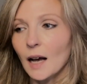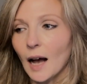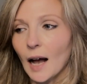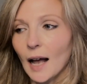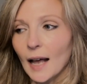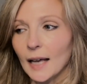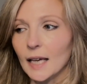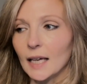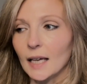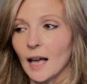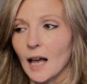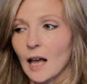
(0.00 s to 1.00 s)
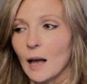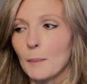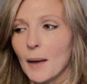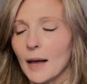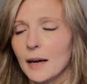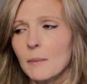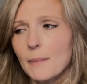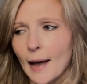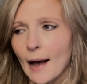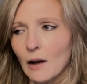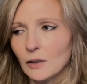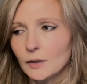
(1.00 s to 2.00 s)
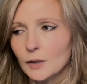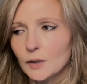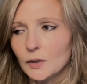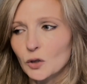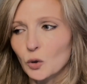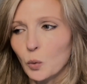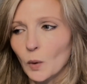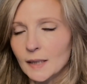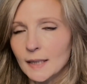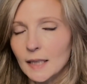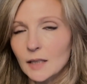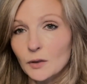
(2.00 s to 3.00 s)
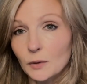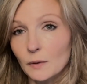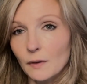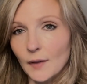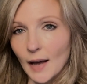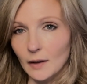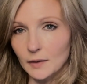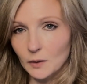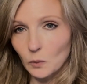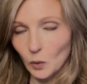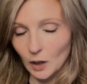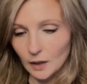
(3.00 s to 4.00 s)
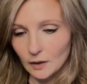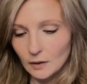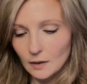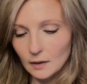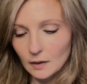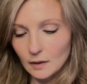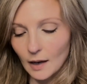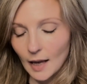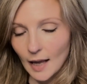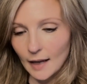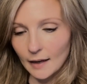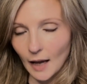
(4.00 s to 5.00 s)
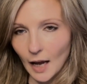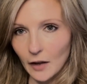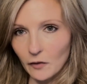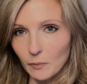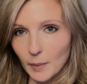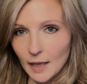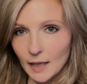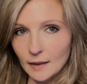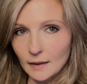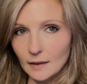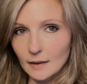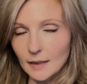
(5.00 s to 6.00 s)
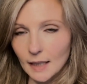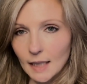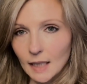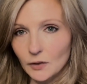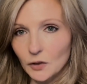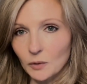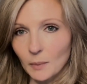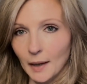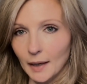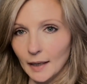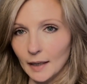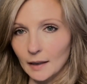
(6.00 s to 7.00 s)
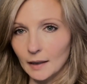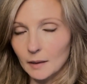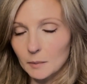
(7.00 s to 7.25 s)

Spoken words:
I am at about 22,000 words and I have been sticking to my